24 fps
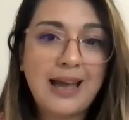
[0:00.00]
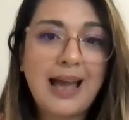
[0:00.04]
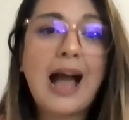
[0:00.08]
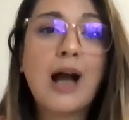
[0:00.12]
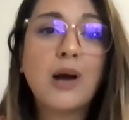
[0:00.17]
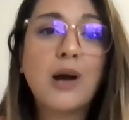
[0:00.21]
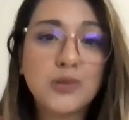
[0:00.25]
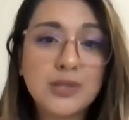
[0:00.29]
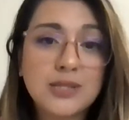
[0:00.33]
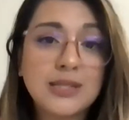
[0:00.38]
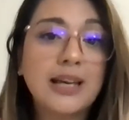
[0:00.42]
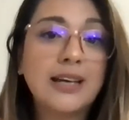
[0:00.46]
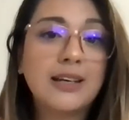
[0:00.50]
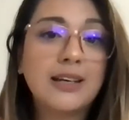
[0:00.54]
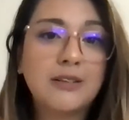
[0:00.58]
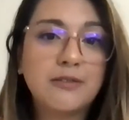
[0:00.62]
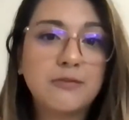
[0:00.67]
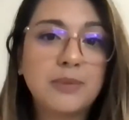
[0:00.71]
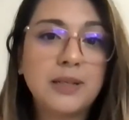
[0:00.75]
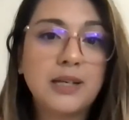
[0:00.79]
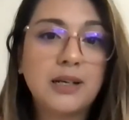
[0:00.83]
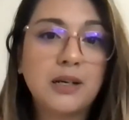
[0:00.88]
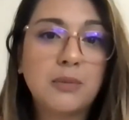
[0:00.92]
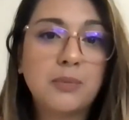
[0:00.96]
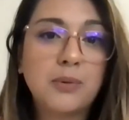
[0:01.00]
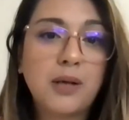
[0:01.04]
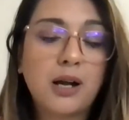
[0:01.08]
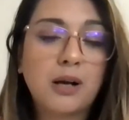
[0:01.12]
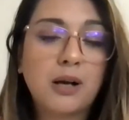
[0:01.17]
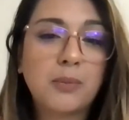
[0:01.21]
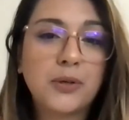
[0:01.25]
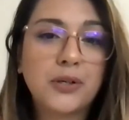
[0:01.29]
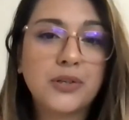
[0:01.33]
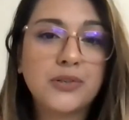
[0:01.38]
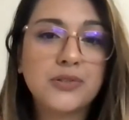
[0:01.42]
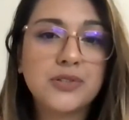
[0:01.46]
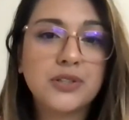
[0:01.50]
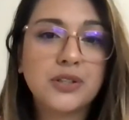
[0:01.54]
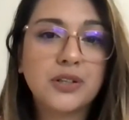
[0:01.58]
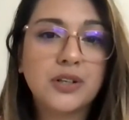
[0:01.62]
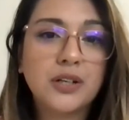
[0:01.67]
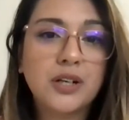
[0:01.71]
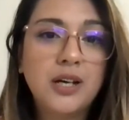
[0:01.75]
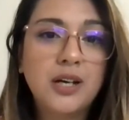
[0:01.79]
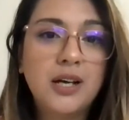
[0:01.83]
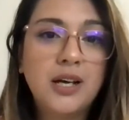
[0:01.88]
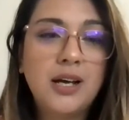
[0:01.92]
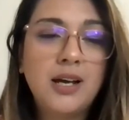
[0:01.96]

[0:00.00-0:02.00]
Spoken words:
outside of being a block producer.